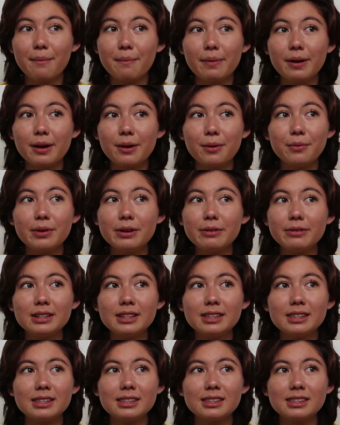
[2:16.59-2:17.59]
but we
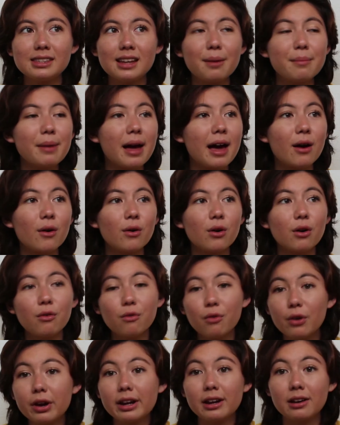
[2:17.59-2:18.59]
would somehow
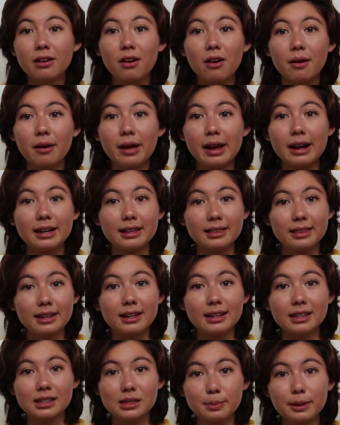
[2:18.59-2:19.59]
avoid it all, and I
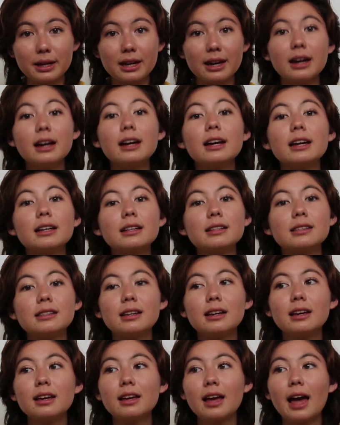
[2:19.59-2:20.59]
think it's because
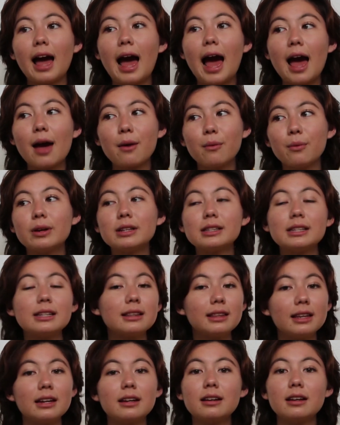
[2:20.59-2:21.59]
I
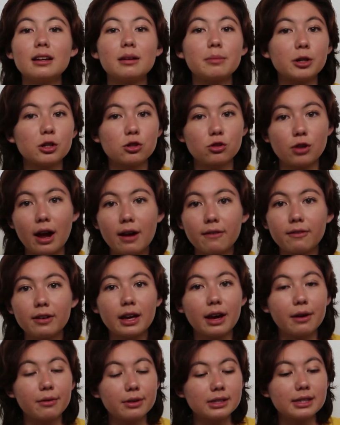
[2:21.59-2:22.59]
wasn't thinking about
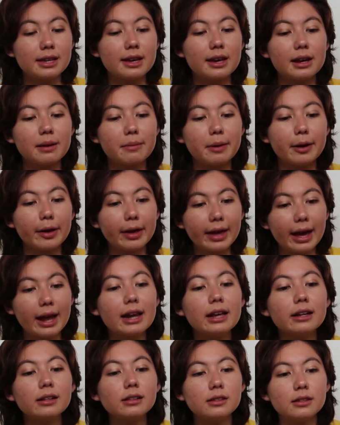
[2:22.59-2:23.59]
traffic. I was thinking about
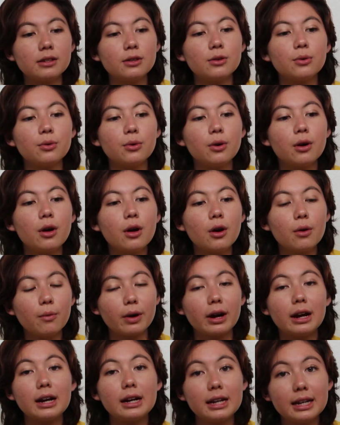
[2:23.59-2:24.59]
getting to
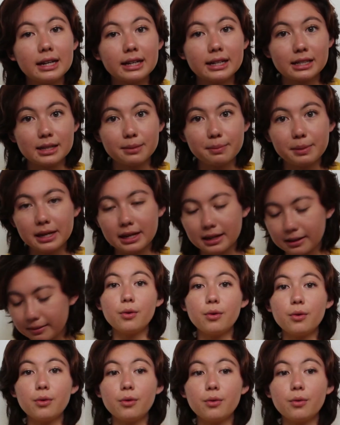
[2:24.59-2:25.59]
where I needed to be.
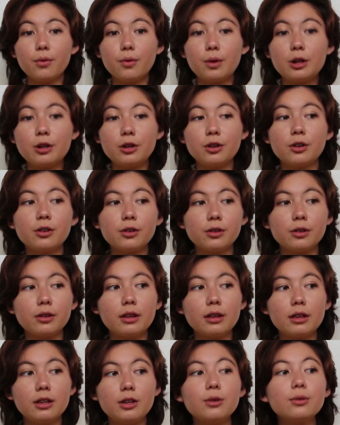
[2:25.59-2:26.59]
When you're
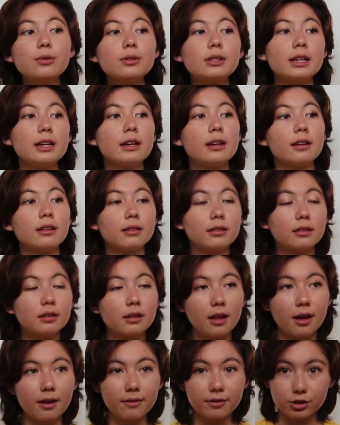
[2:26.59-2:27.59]
using the
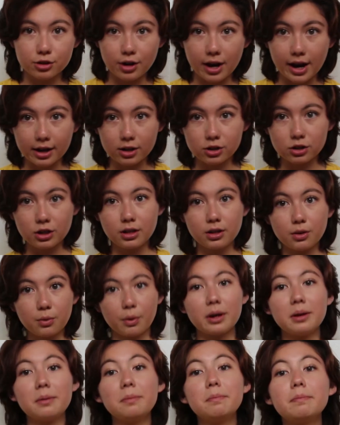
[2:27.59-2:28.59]
law of attraction, you
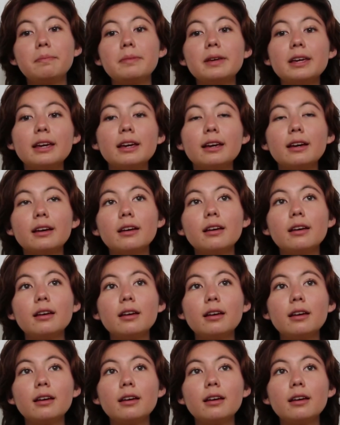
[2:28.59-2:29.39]
want to be